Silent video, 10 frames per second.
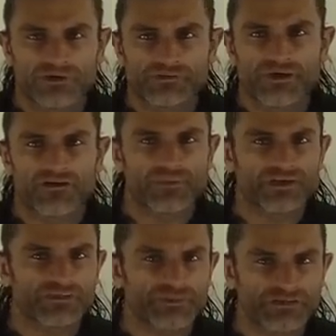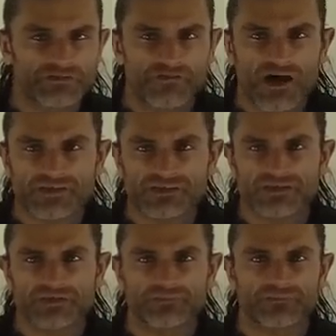This pyramid spins
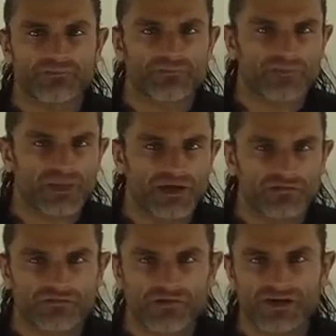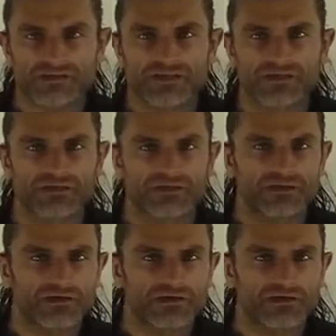faster and faster